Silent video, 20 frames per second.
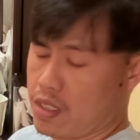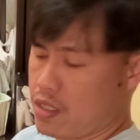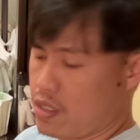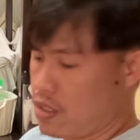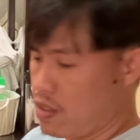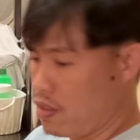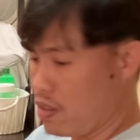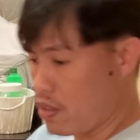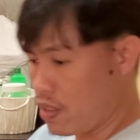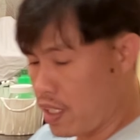
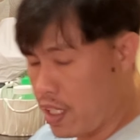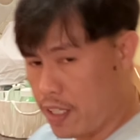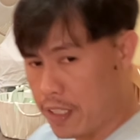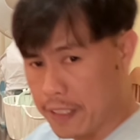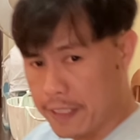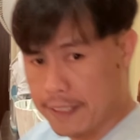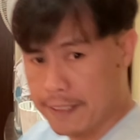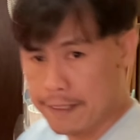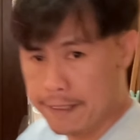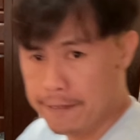So, okay,
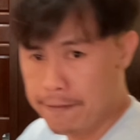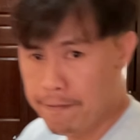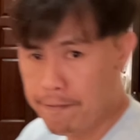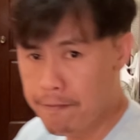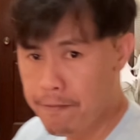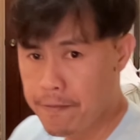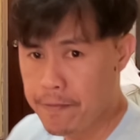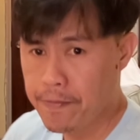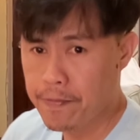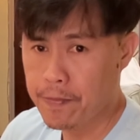
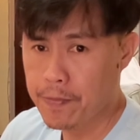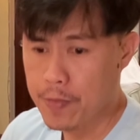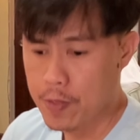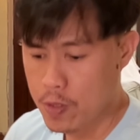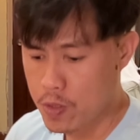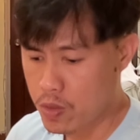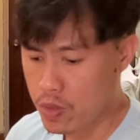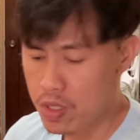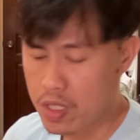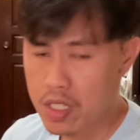
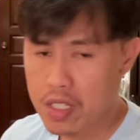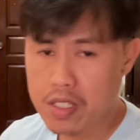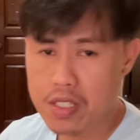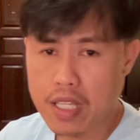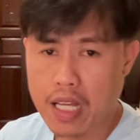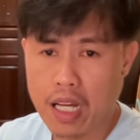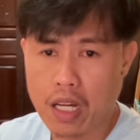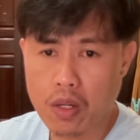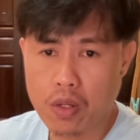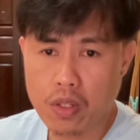so this is
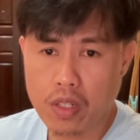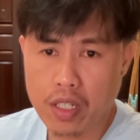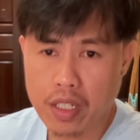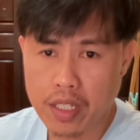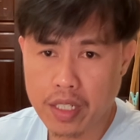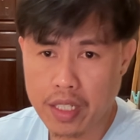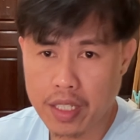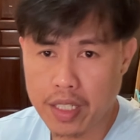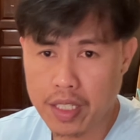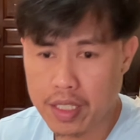how
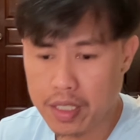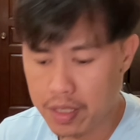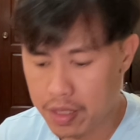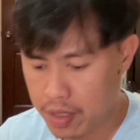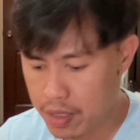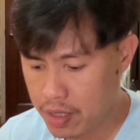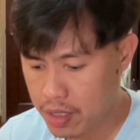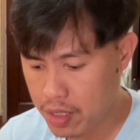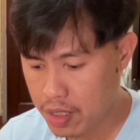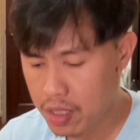I
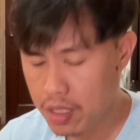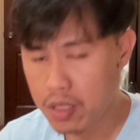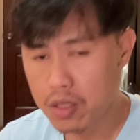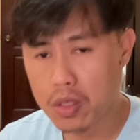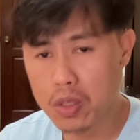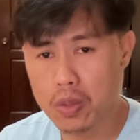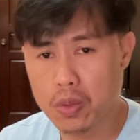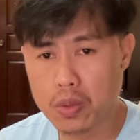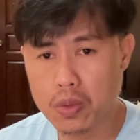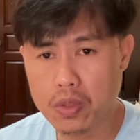
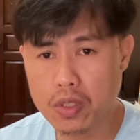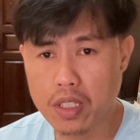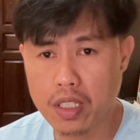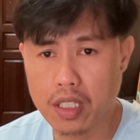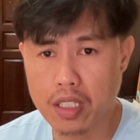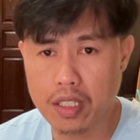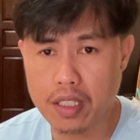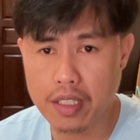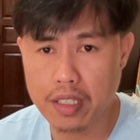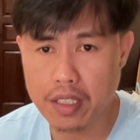do
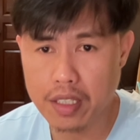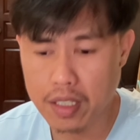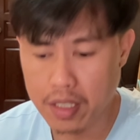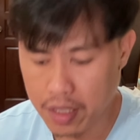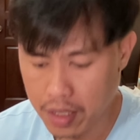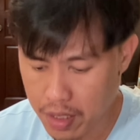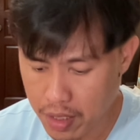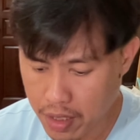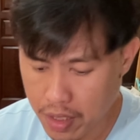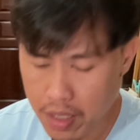the
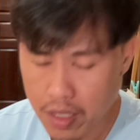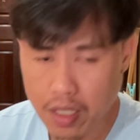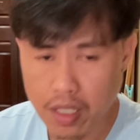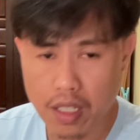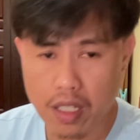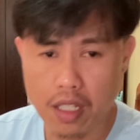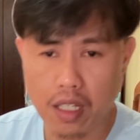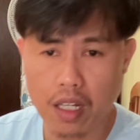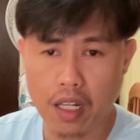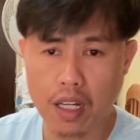
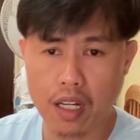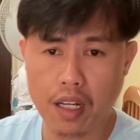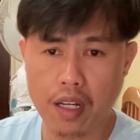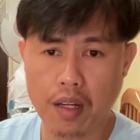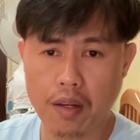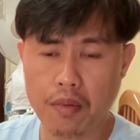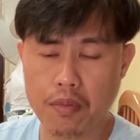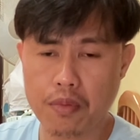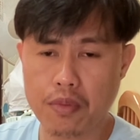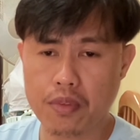
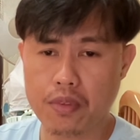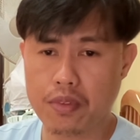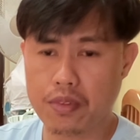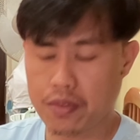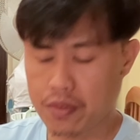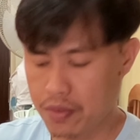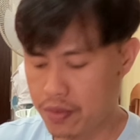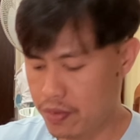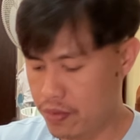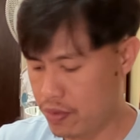um,
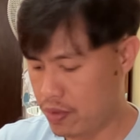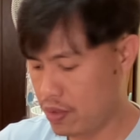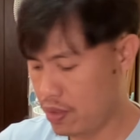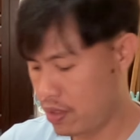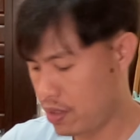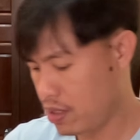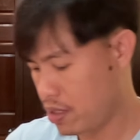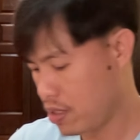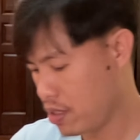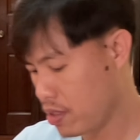
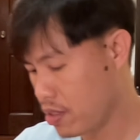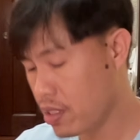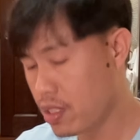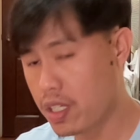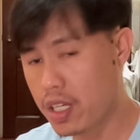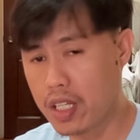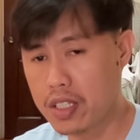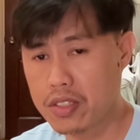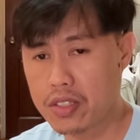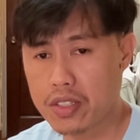
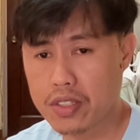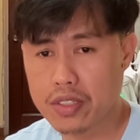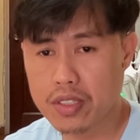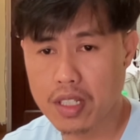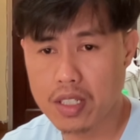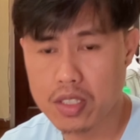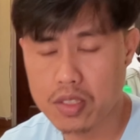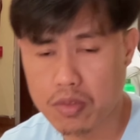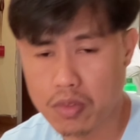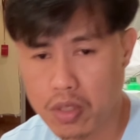
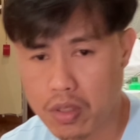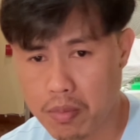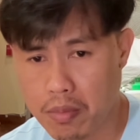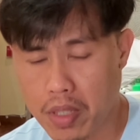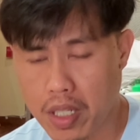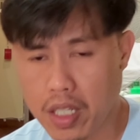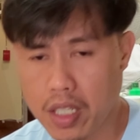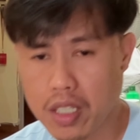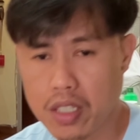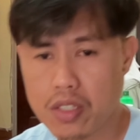exercise on
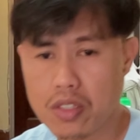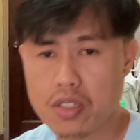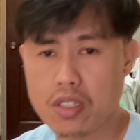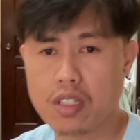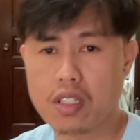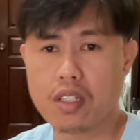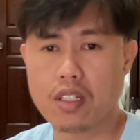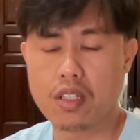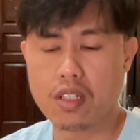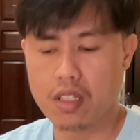my
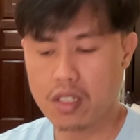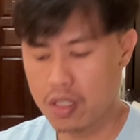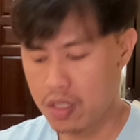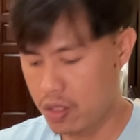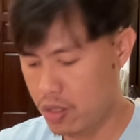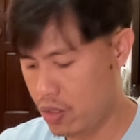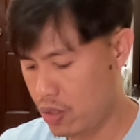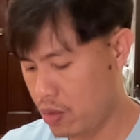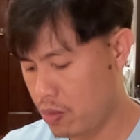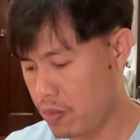
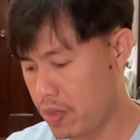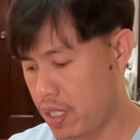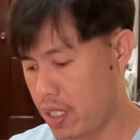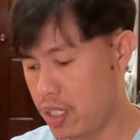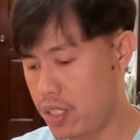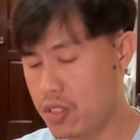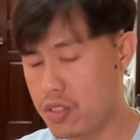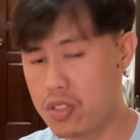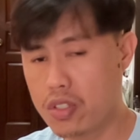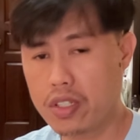on my
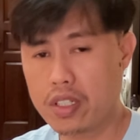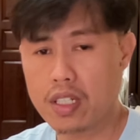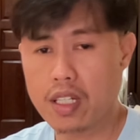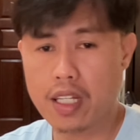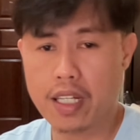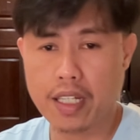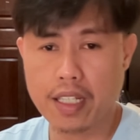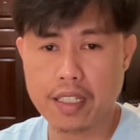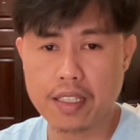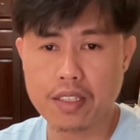injured
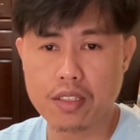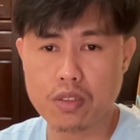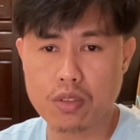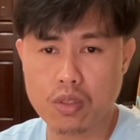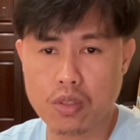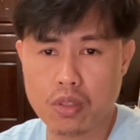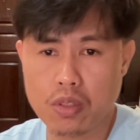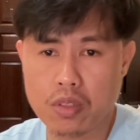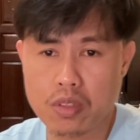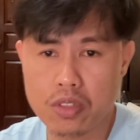leg.
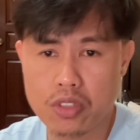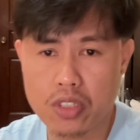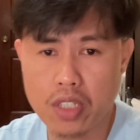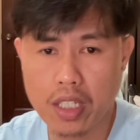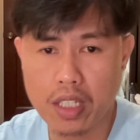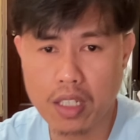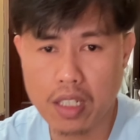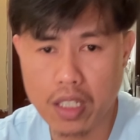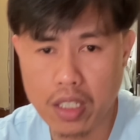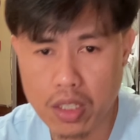So
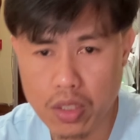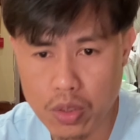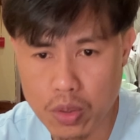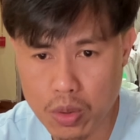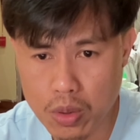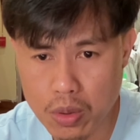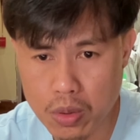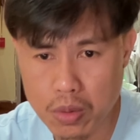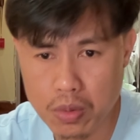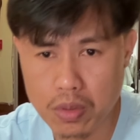gently you
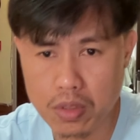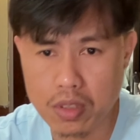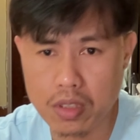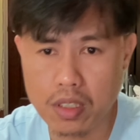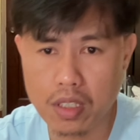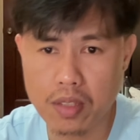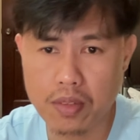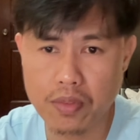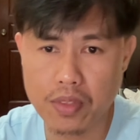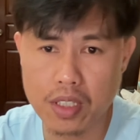do.
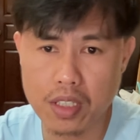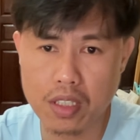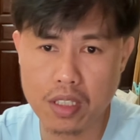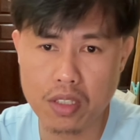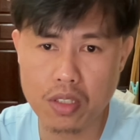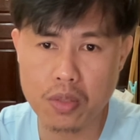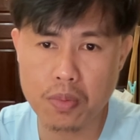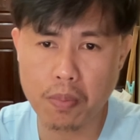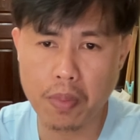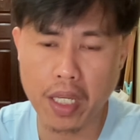If it
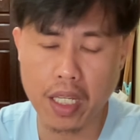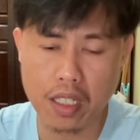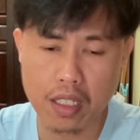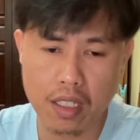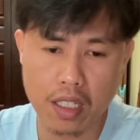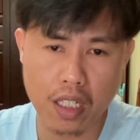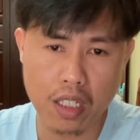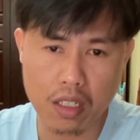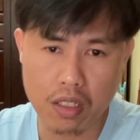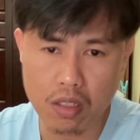is pain,
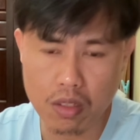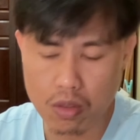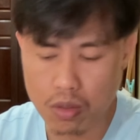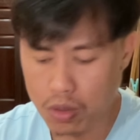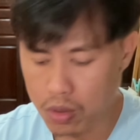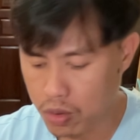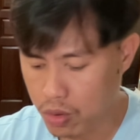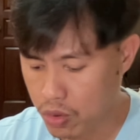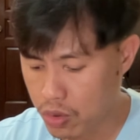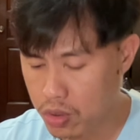then
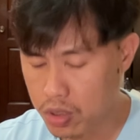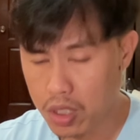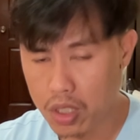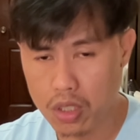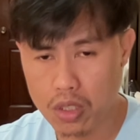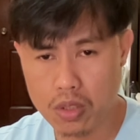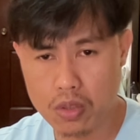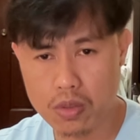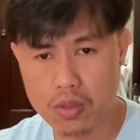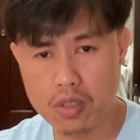don't
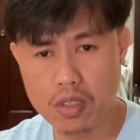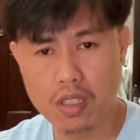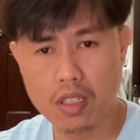continue.